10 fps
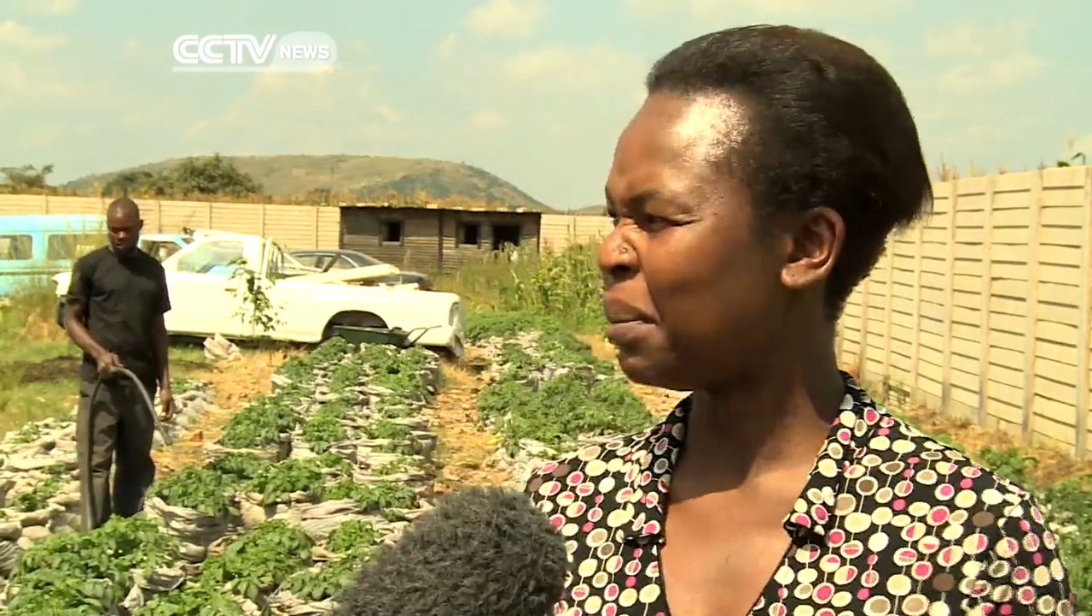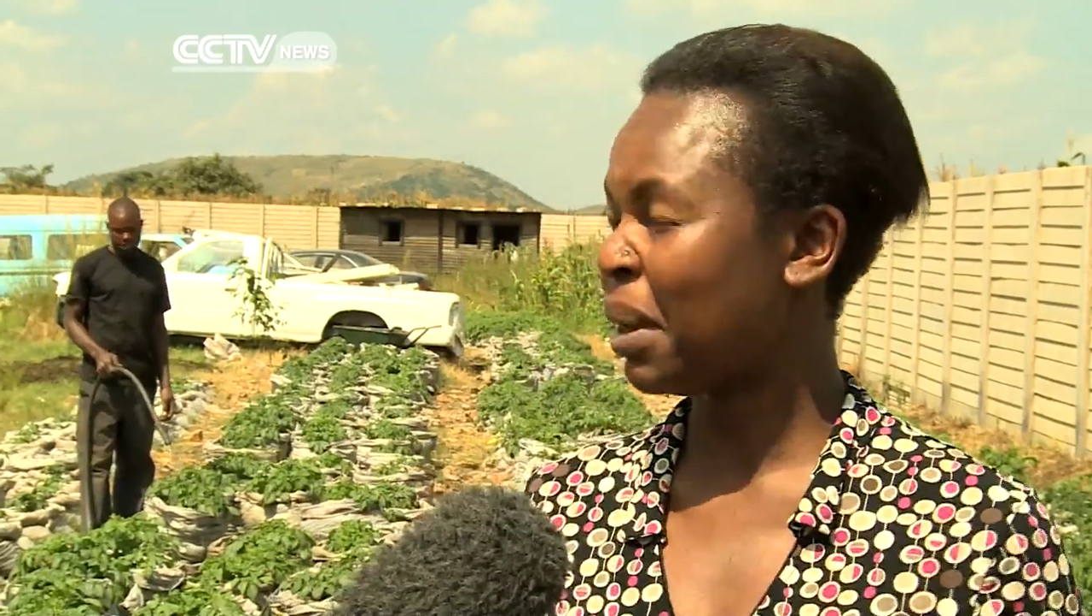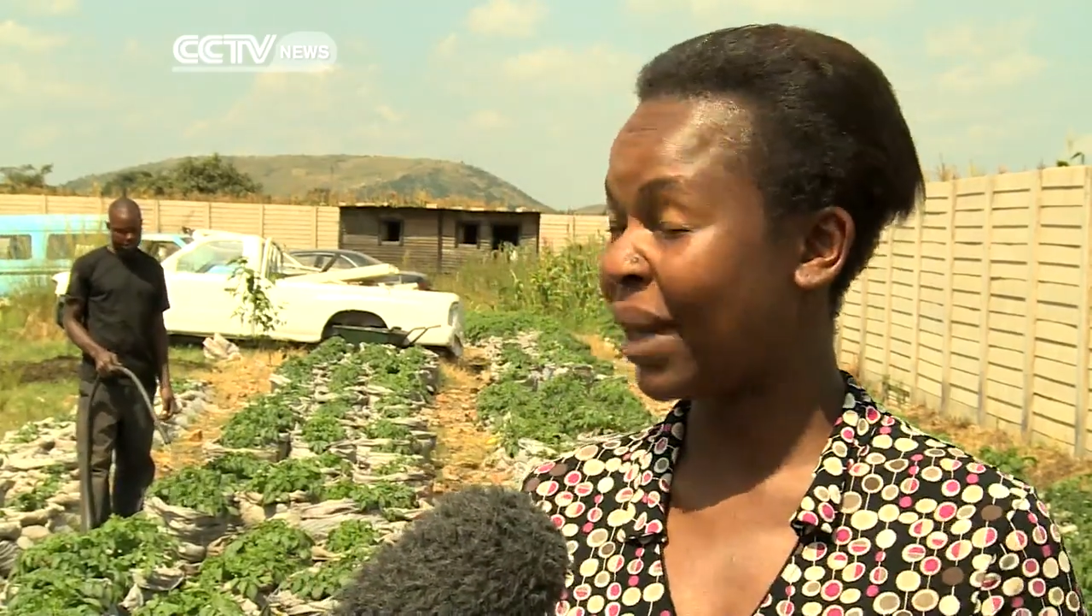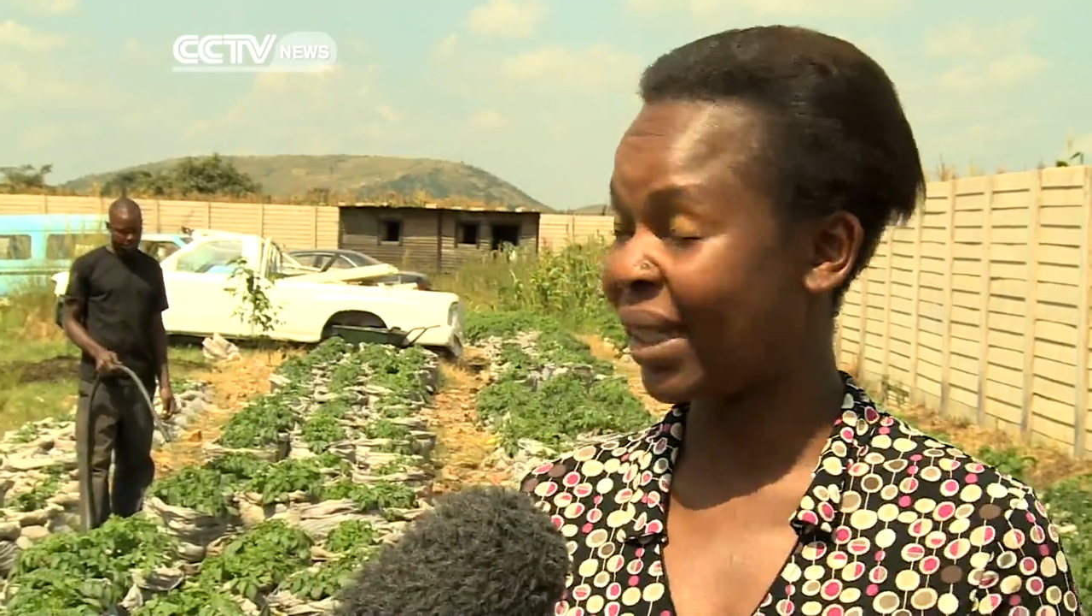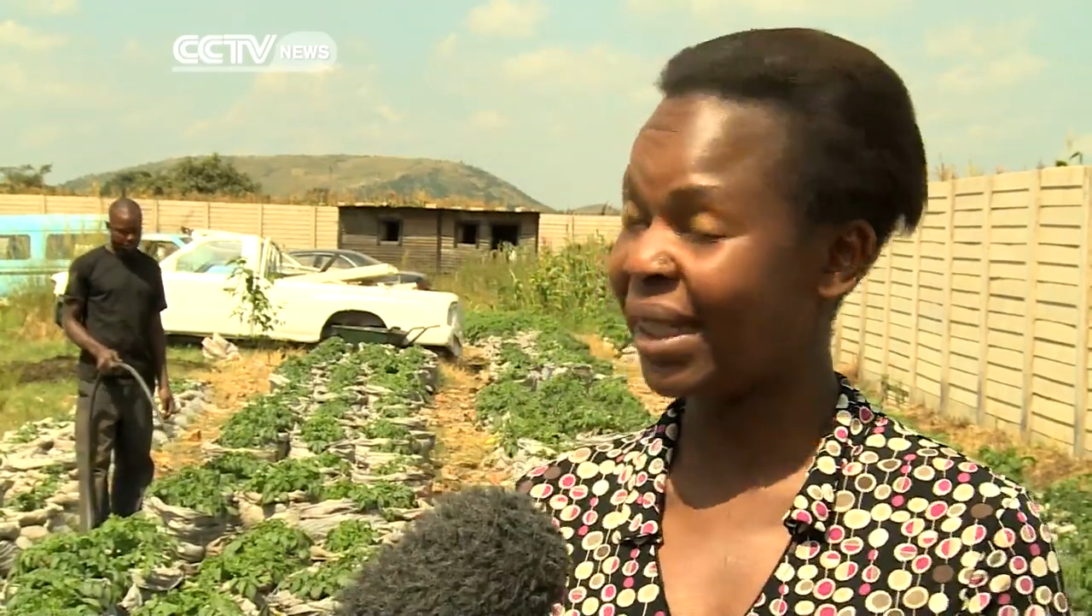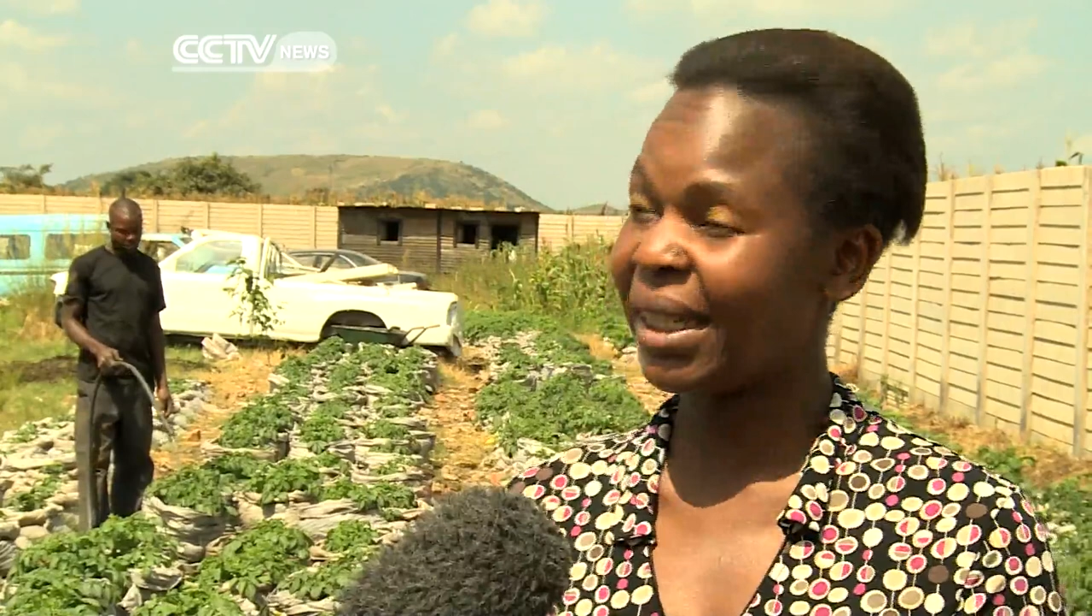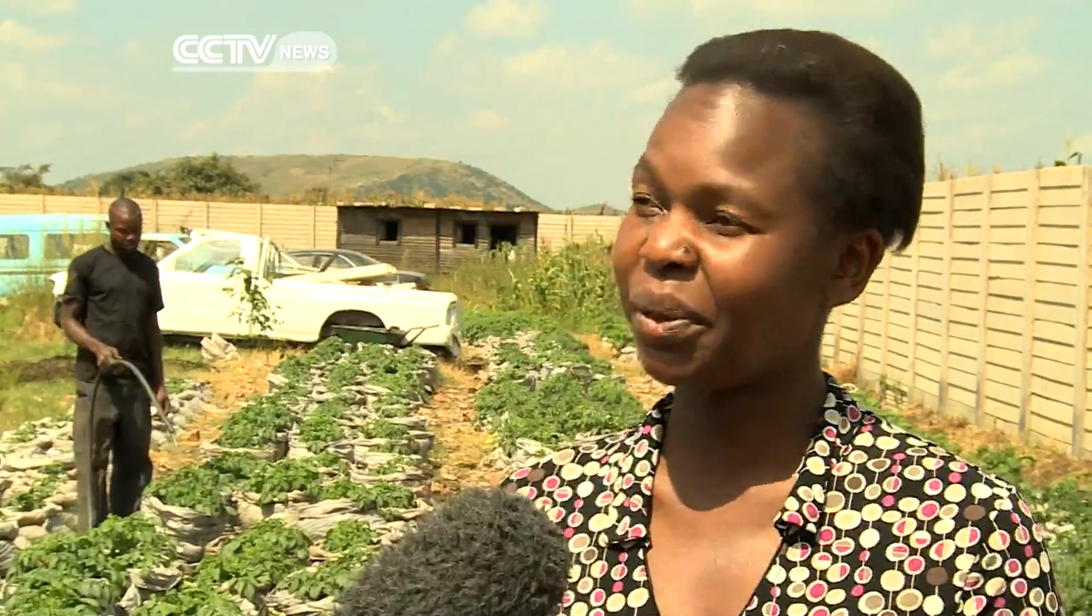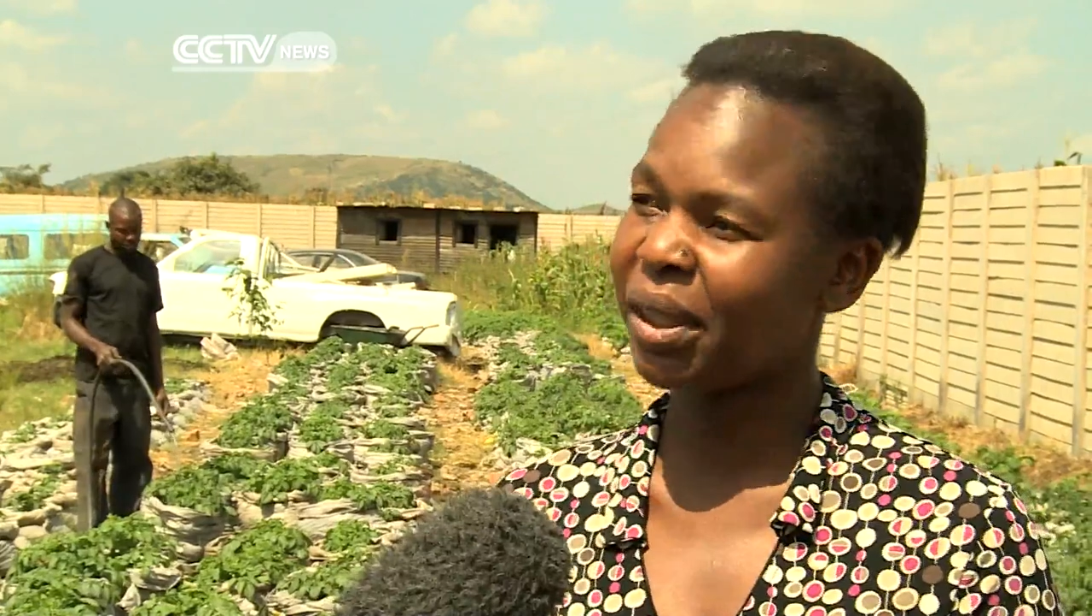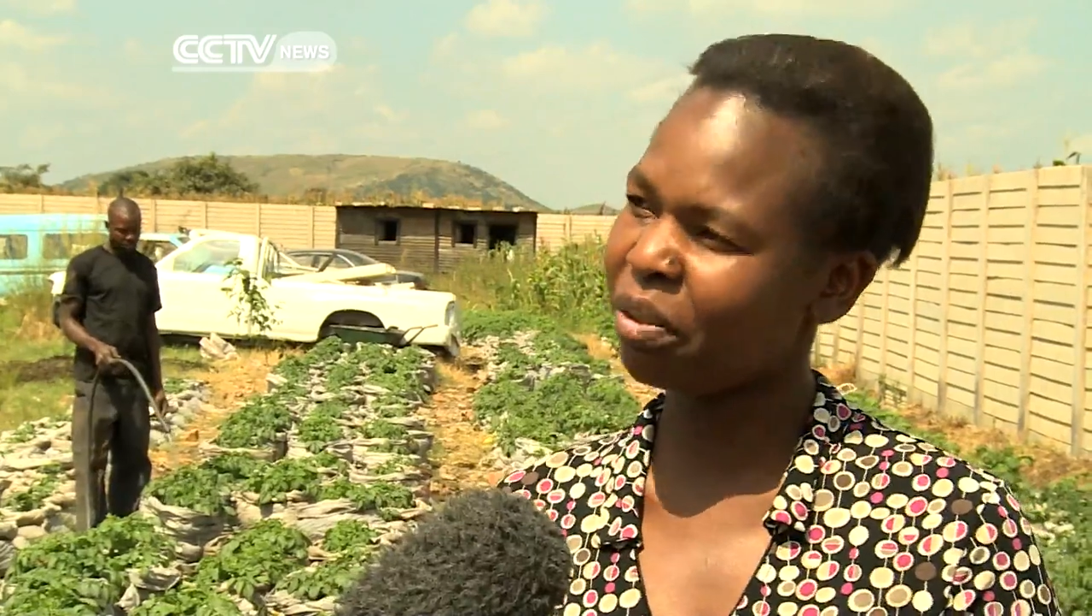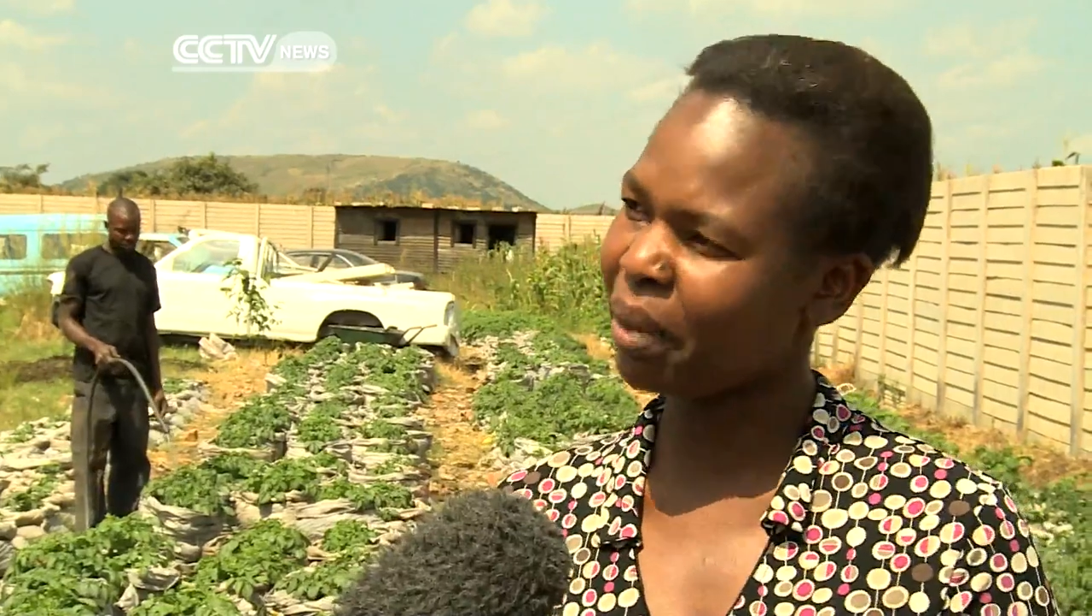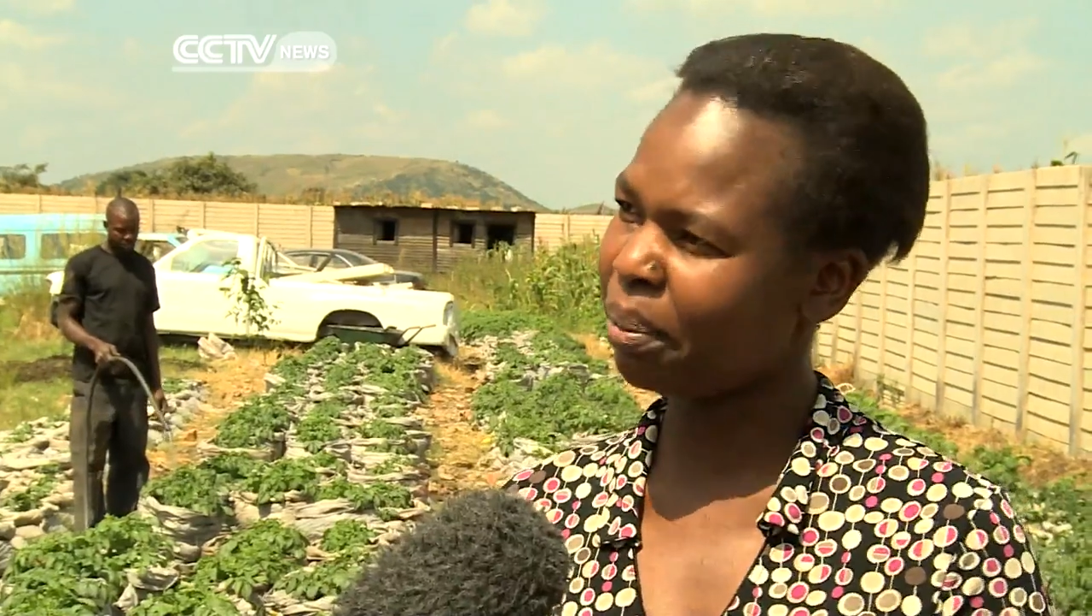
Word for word: that I realized